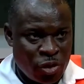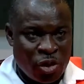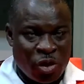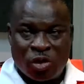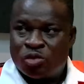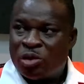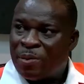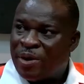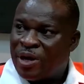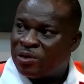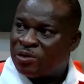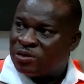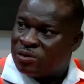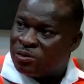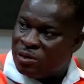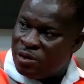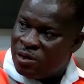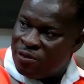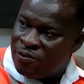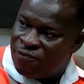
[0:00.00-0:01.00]
So about
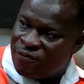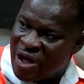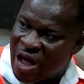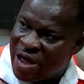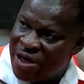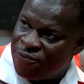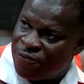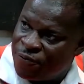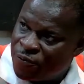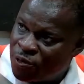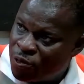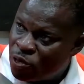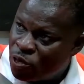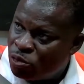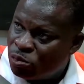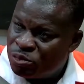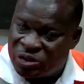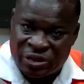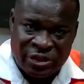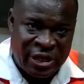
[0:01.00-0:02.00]
five
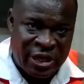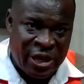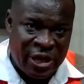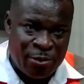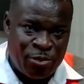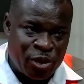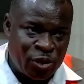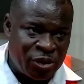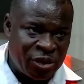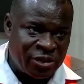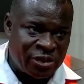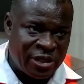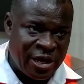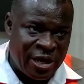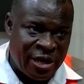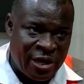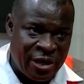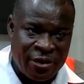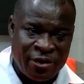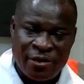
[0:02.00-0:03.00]
rooms there, buildings
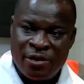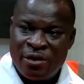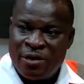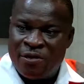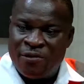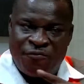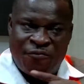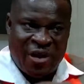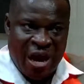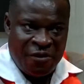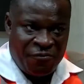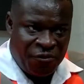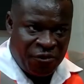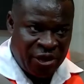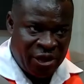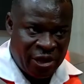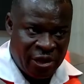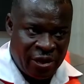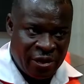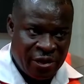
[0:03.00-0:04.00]
there, five
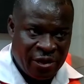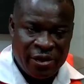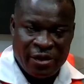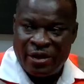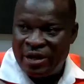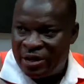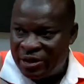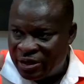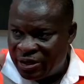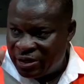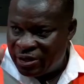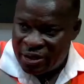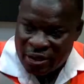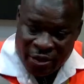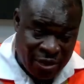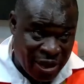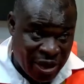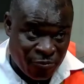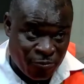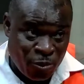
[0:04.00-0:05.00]
here, and then
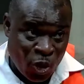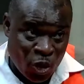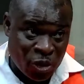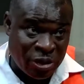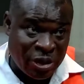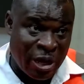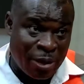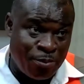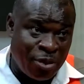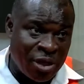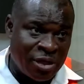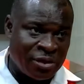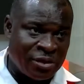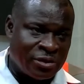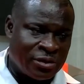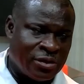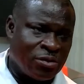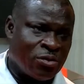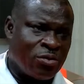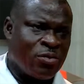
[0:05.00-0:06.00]
they have blocked that place.
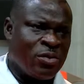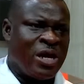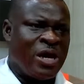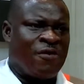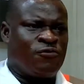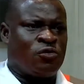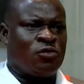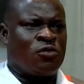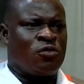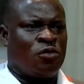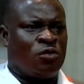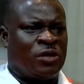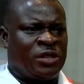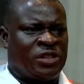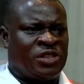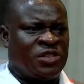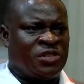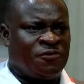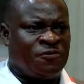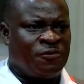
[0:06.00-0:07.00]
We have to call the
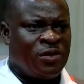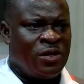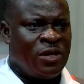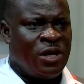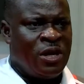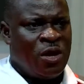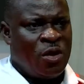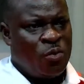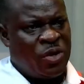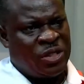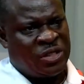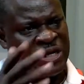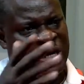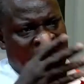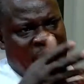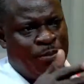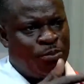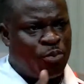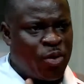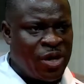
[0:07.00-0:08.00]
chief. We tell
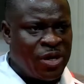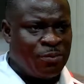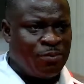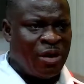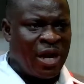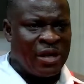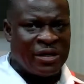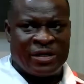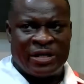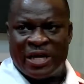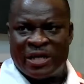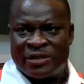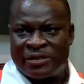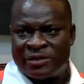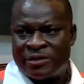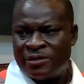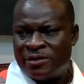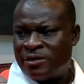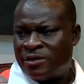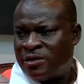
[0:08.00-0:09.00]
him point blank that
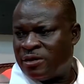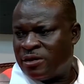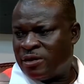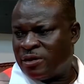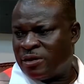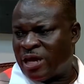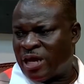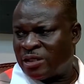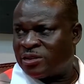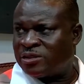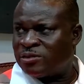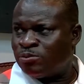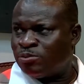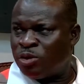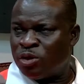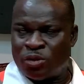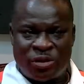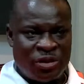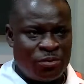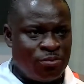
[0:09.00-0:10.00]
that
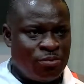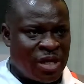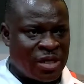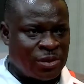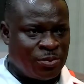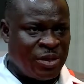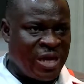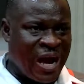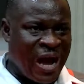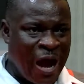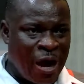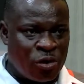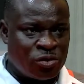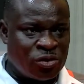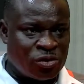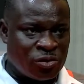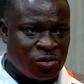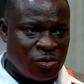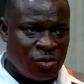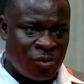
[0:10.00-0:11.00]
building must be
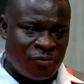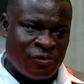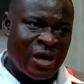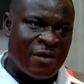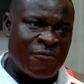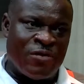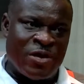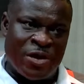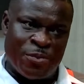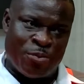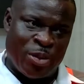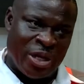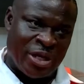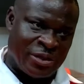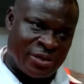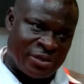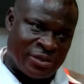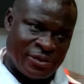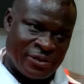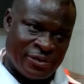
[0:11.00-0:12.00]
out of that very
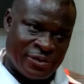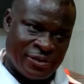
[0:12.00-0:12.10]
place.